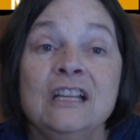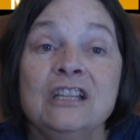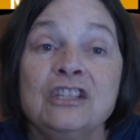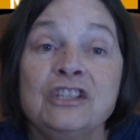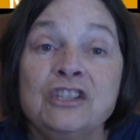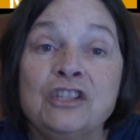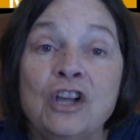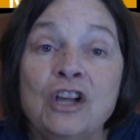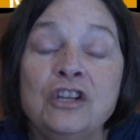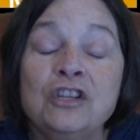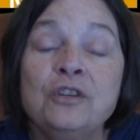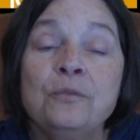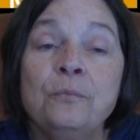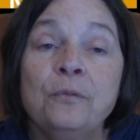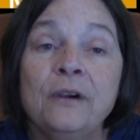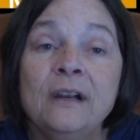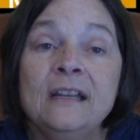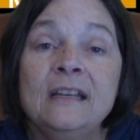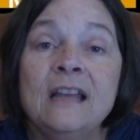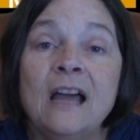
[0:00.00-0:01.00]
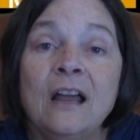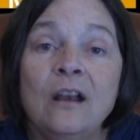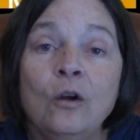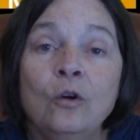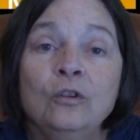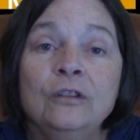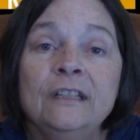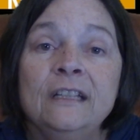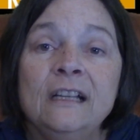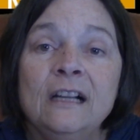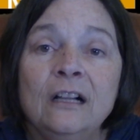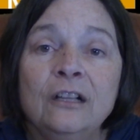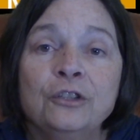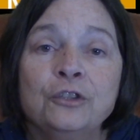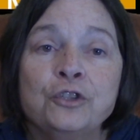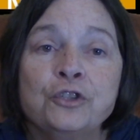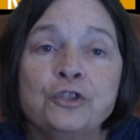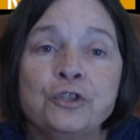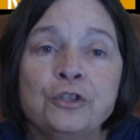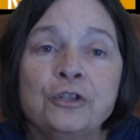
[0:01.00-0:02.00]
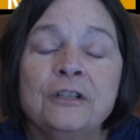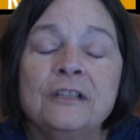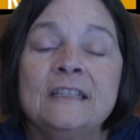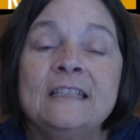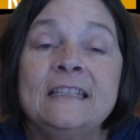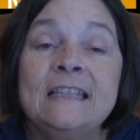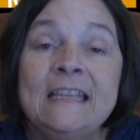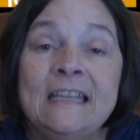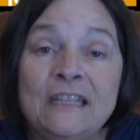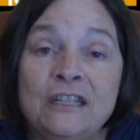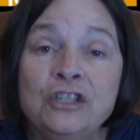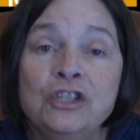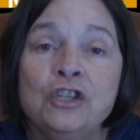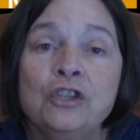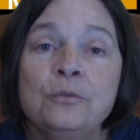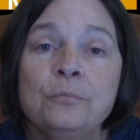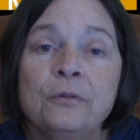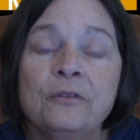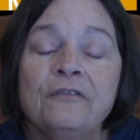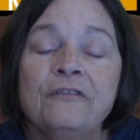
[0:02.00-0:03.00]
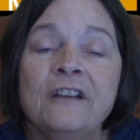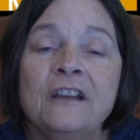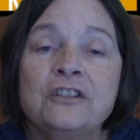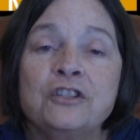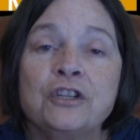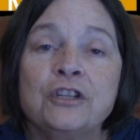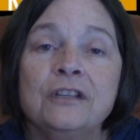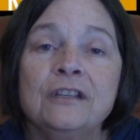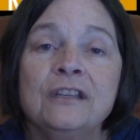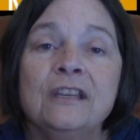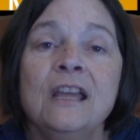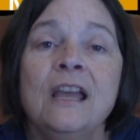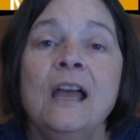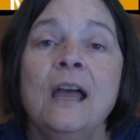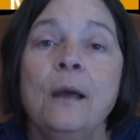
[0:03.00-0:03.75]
sought to bring not only colored journalists into the profession,